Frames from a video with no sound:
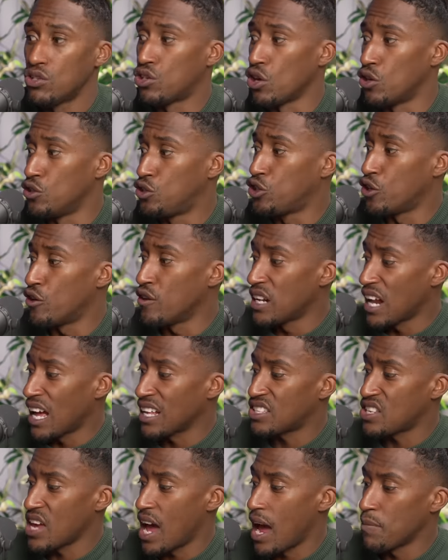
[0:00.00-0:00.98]
so during
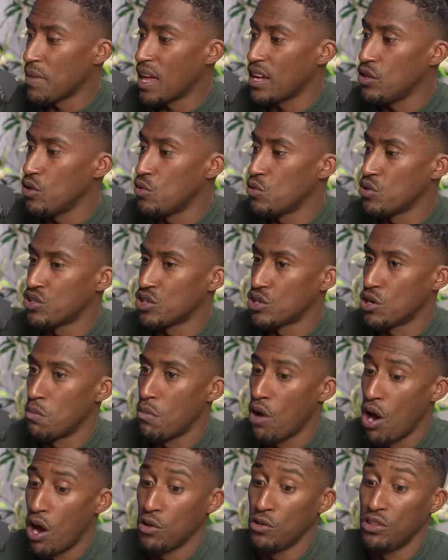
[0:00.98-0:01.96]
that time that you was in
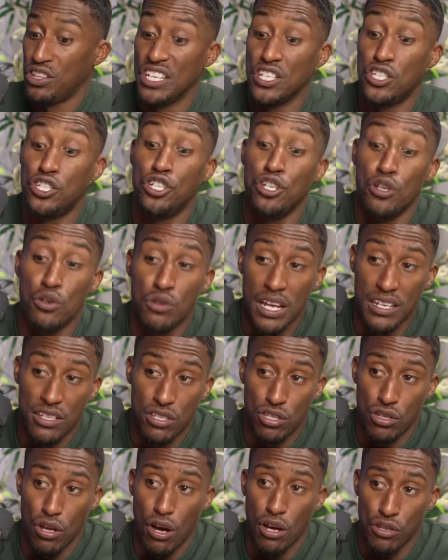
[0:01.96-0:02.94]
Oman, did you
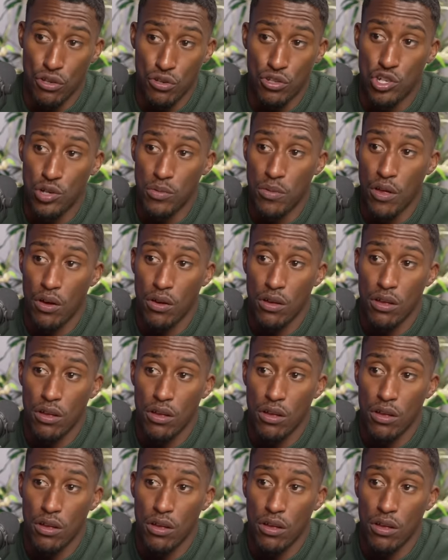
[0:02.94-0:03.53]
then start YouTube